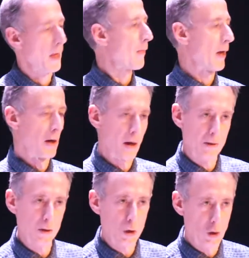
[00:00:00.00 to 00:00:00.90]
They're not
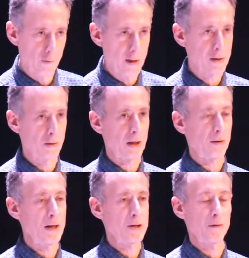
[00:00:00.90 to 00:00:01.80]
in the Universal
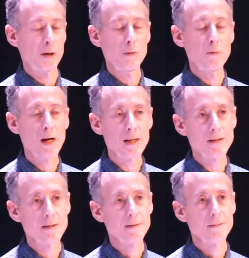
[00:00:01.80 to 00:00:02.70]
Declaration of Human
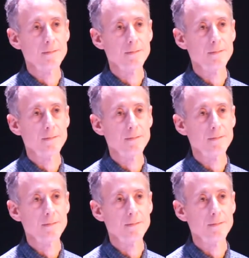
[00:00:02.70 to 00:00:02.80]
Rights.